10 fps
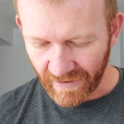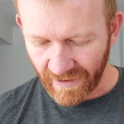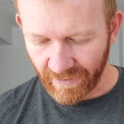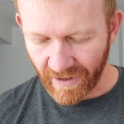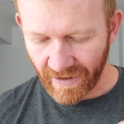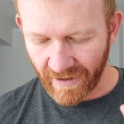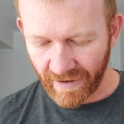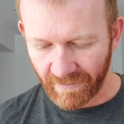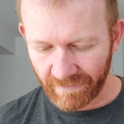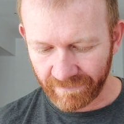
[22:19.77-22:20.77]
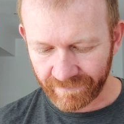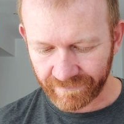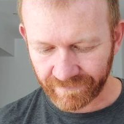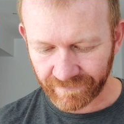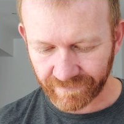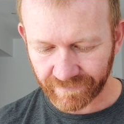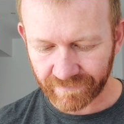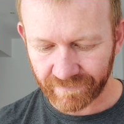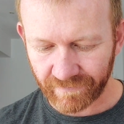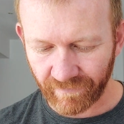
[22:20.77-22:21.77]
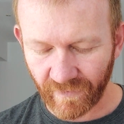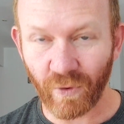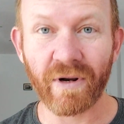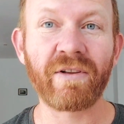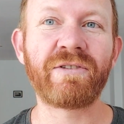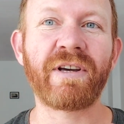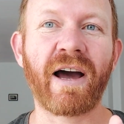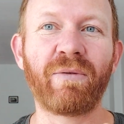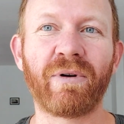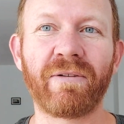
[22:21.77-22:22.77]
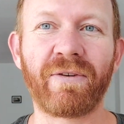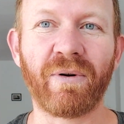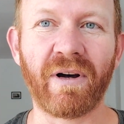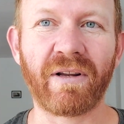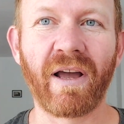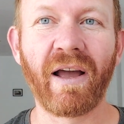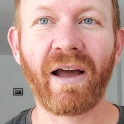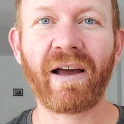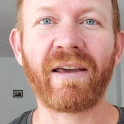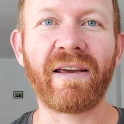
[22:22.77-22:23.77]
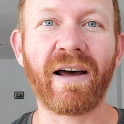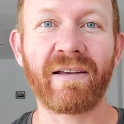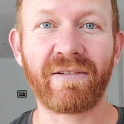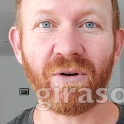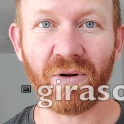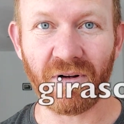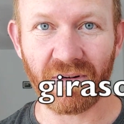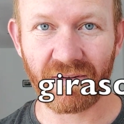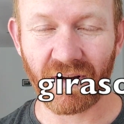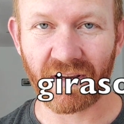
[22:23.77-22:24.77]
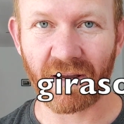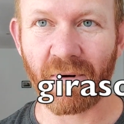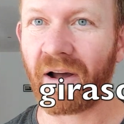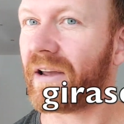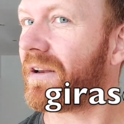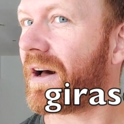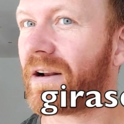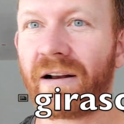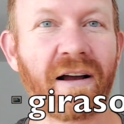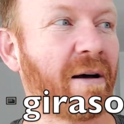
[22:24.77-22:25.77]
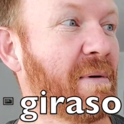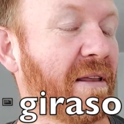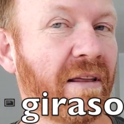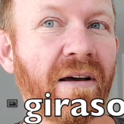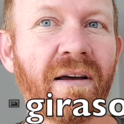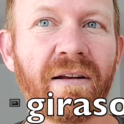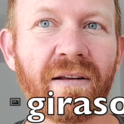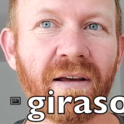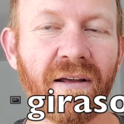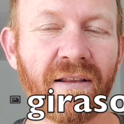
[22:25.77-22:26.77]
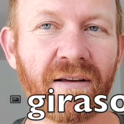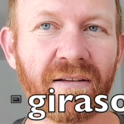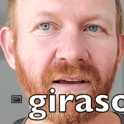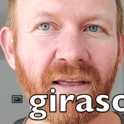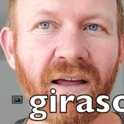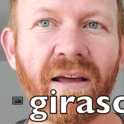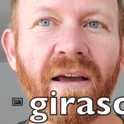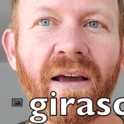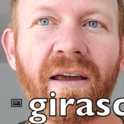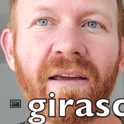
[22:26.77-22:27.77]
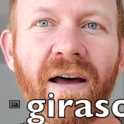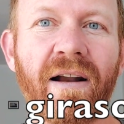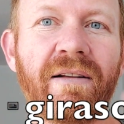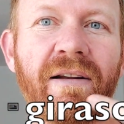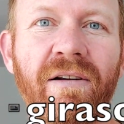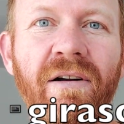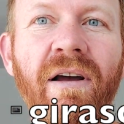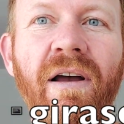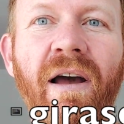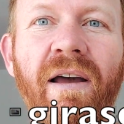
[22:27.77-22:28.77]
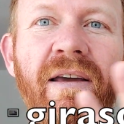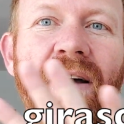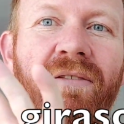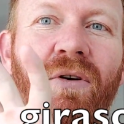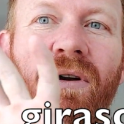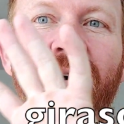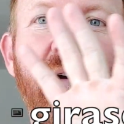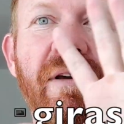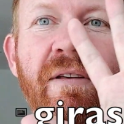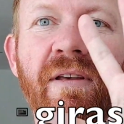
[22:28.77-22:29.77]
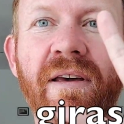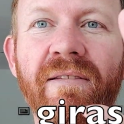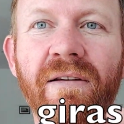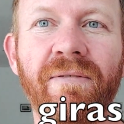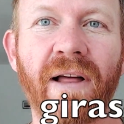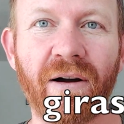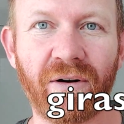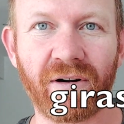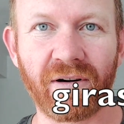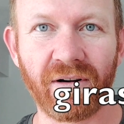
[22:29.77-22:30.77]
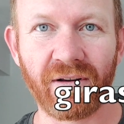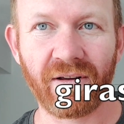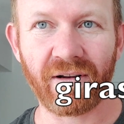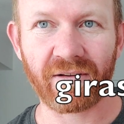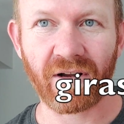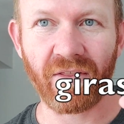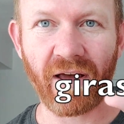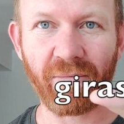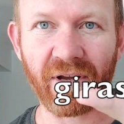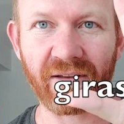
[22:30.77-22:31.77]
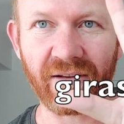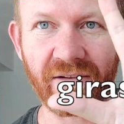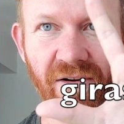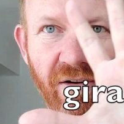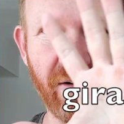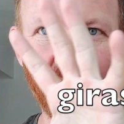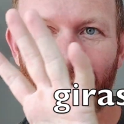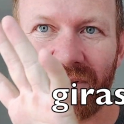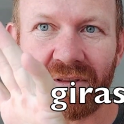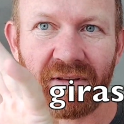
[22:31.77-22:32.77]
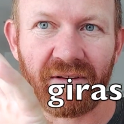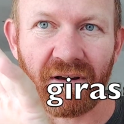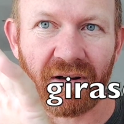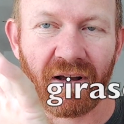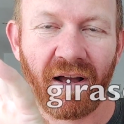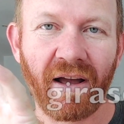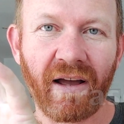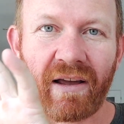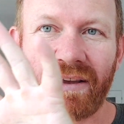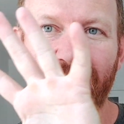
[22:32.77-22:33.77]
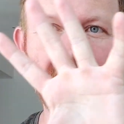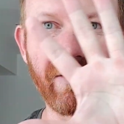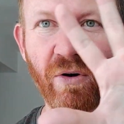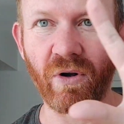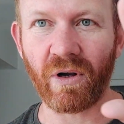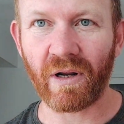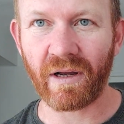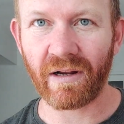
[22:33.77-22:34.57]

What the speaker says: Anyway, another GI word if you want. Girasol, talking about girar la cabeza and things like that. Girar, de turn. Girasol is a sunflower, and it's called that because it turns with the sun. Girasol.